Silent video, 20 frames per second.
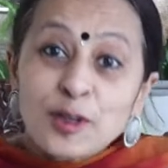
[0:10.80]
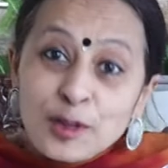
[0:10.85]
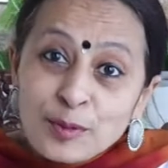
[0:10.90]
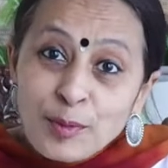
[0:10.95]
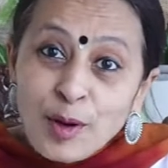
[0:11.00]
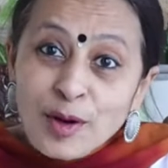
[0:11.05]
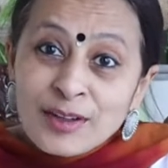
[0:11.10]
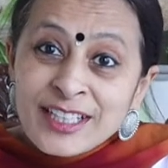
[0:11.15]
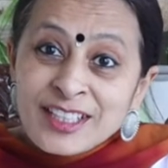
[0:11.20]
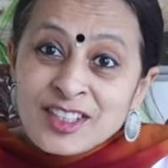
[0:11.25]

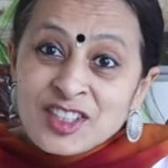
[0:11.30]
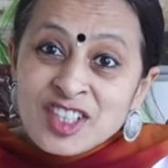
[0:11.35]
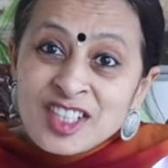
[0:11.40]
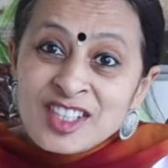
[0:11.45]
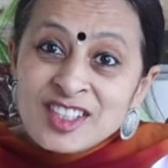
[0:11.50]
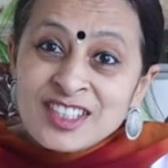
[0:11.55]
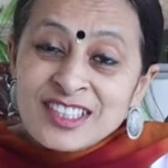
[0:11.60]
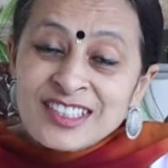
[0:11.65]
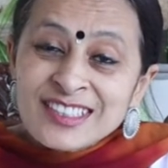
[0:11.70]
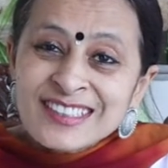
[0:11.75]
morning,
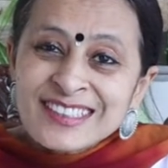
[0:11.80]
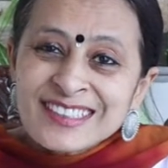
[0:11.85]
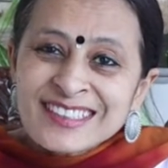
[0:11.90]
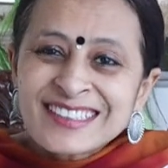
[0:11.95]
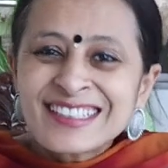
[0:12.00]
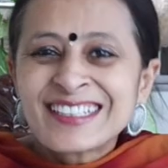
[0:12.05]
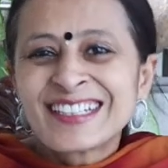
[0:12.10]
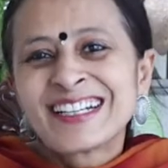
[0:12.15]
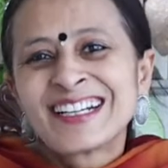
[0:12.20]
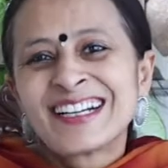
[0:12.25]

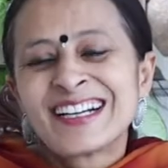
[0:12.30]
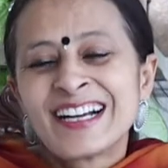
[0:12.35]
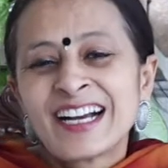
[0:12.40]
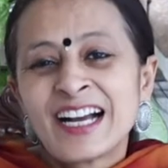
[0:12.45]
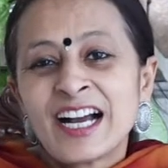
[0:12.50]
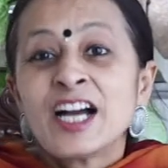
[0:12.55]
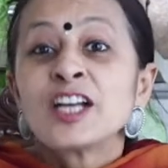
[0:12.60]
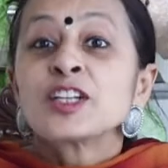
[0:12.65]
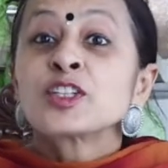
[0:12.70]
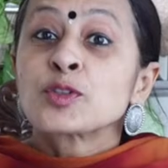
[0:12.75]
children.
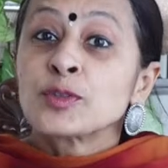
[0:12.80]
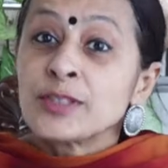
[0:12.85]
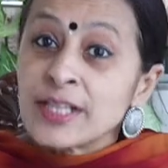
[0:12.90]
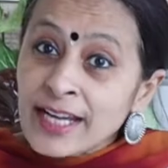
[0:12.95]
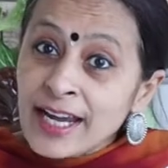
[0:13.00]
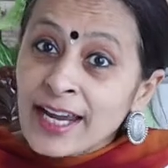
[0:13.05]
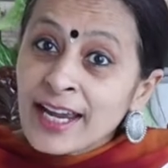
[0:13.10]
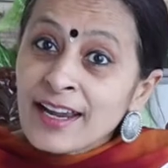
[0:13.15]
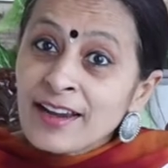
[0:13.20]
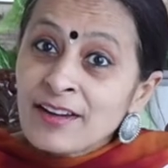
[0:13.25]

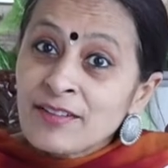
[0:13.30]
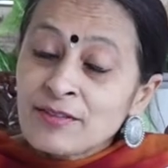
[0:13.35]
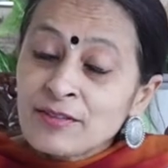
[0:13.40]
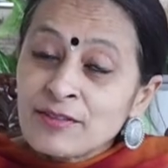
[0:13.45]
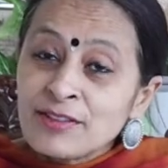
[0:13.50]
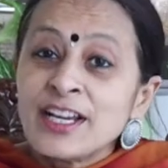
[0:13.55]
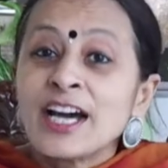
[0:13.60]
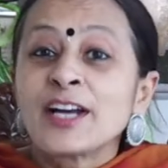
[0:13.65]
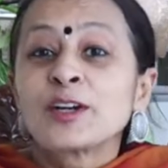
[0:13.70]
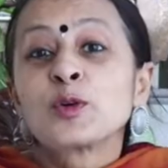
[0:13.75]
Today
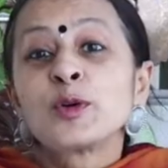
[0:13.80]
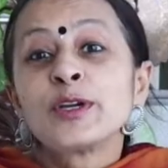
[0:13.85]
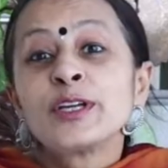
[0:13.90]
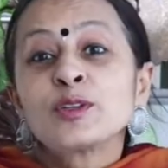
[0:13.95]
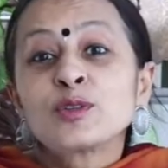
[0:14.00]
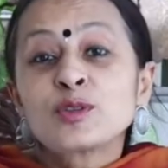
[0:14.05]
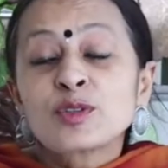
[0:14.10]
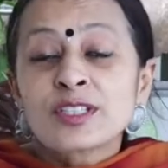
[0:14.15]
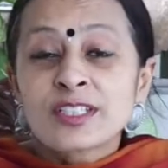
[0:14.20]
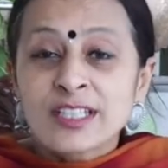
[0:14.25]
we are going
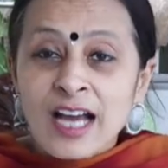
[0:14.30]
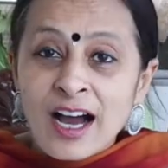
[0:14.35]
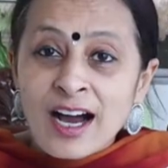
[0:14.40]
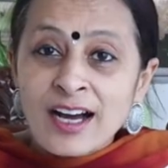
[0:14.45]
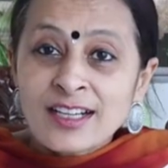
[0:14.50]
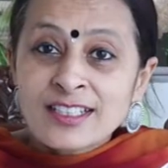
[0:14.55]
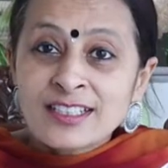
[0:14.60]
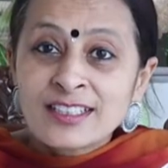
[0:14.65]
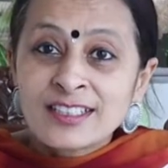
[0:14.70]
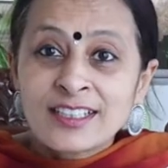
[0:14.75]
to
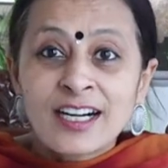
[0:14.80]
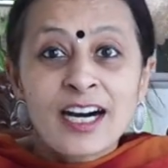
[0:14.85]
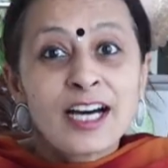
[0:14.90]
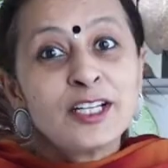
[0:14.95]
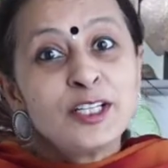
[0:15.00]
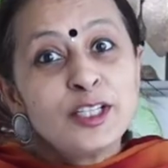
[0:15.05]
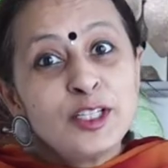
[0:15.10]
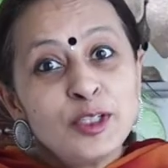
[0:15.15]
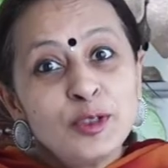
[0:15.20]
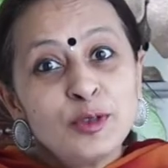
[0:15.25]
start a
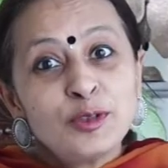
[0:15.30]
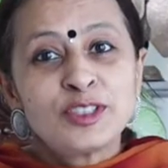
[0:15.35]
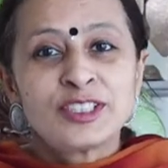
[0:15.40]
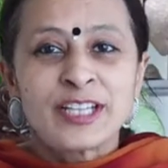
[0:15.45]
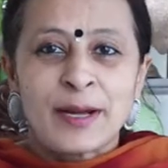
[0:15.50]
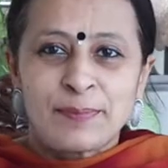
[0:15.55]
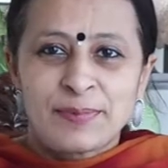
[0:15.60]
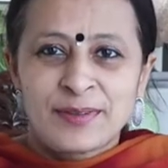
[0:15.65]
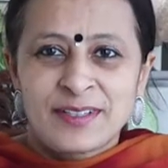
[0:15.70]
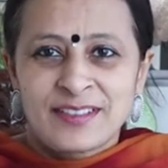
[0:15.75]
new
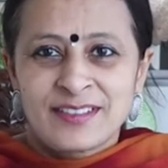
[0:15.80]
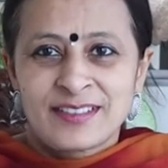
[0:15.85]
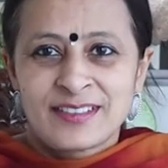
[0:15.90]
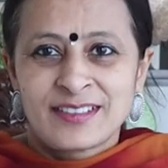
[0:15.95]
chapter